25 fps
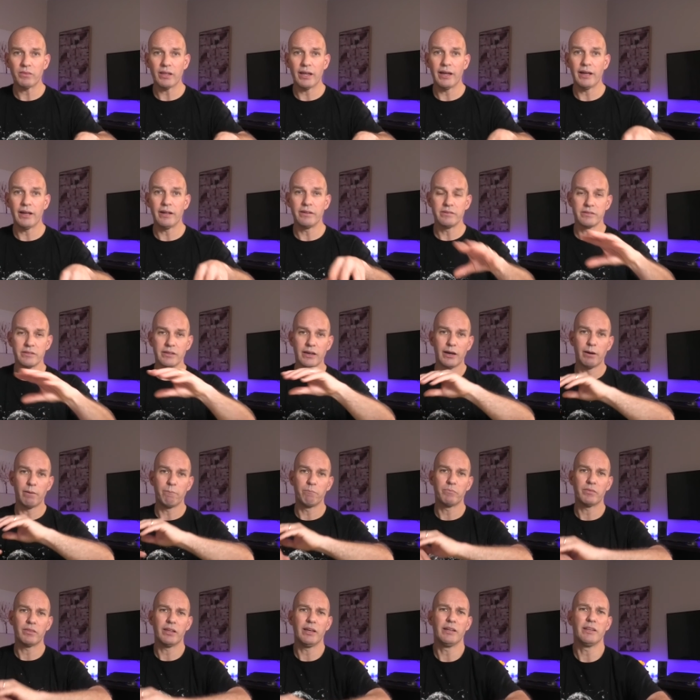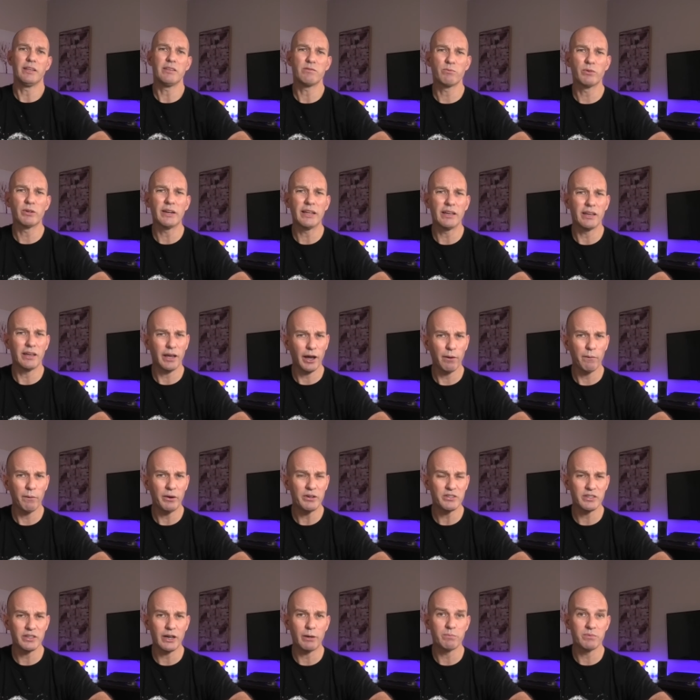And um, yeah, let's really
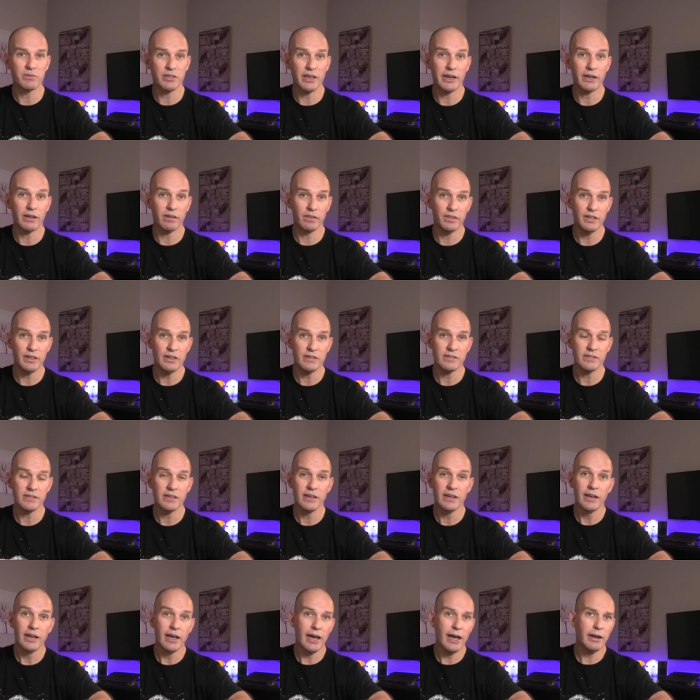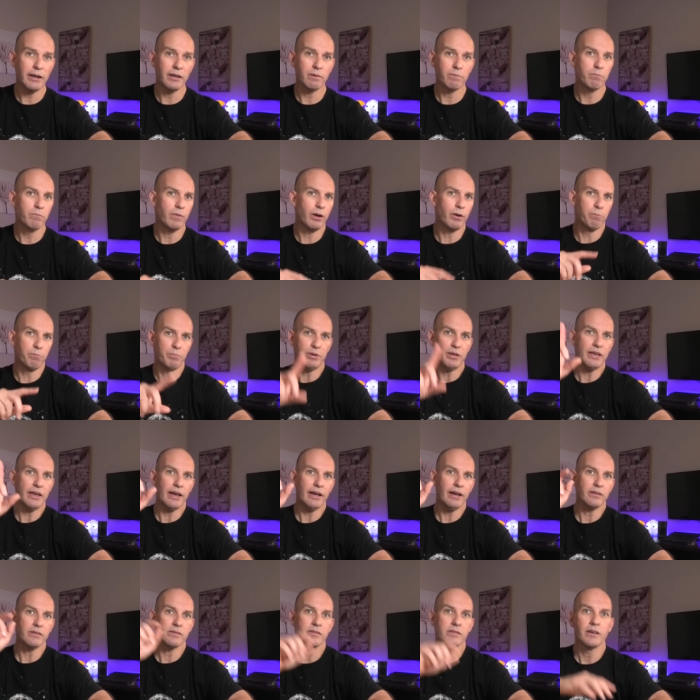encourage the uptake of this. And uh,
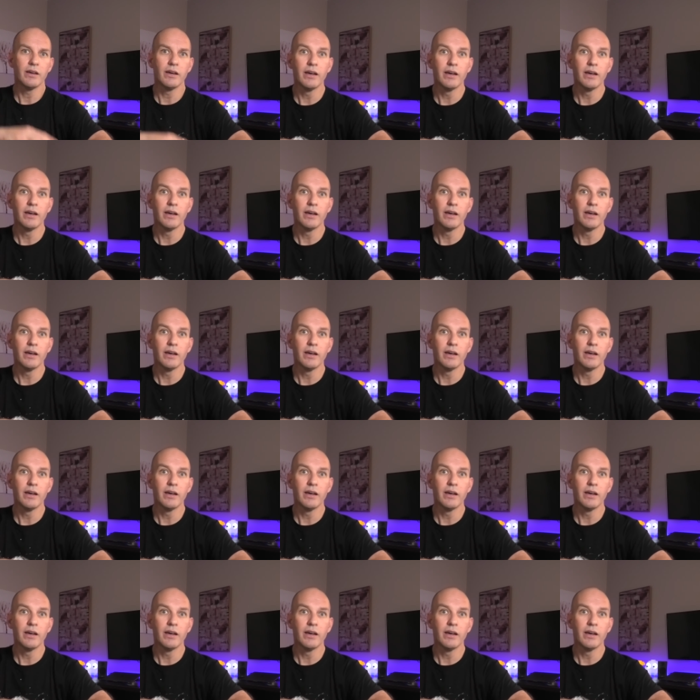P.S.